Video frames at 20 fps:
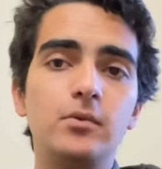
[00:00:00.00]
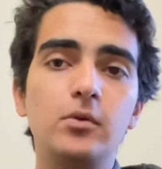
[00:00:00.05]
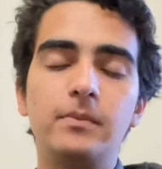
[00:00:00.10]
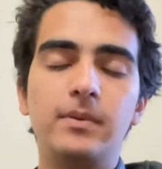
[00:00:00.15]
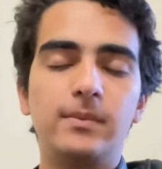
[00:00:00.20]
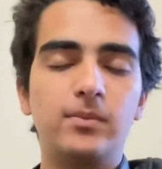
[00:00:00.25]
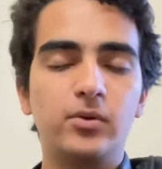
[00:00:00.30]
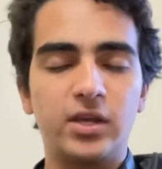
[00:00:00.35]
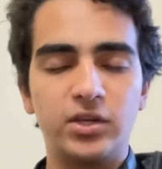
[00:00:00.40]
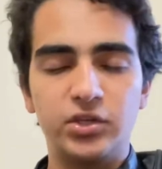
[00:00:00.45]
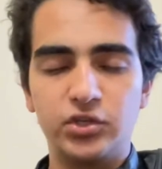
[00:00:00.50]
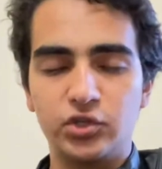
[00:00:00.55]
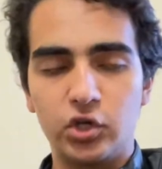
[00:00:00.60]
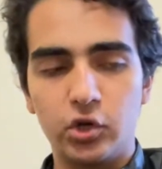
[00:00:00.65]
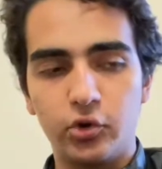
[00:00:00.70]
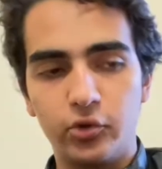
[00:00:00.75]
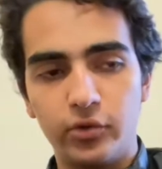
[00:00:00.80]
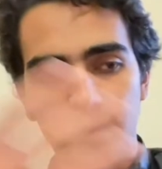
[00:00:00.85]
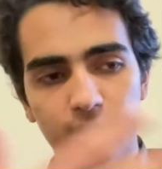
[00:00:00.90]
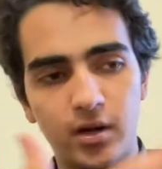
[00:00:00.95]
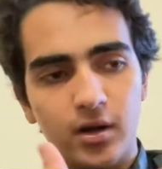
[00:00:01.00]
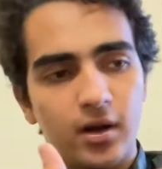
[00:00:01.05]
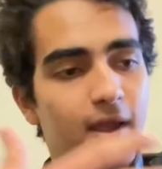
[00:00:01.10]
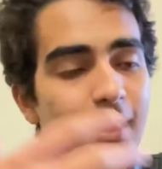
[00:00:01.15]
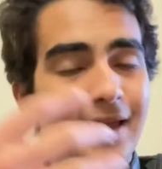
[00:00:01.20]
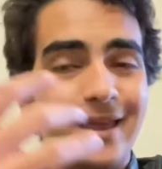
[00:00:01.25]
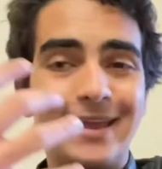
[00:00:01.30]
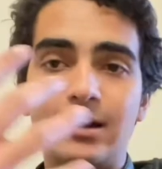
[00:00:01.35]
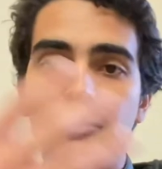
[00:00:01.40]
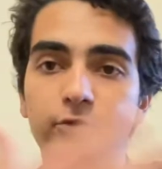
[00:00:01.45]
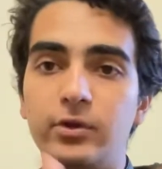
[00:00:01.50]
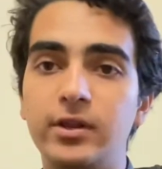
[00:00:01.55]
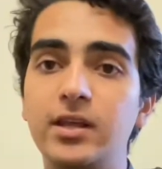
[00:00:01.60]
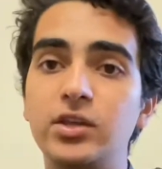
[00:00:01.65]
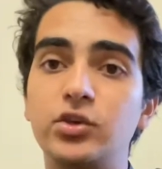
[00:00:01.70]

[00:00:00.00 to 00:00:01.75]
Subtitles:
People can just go there, read it.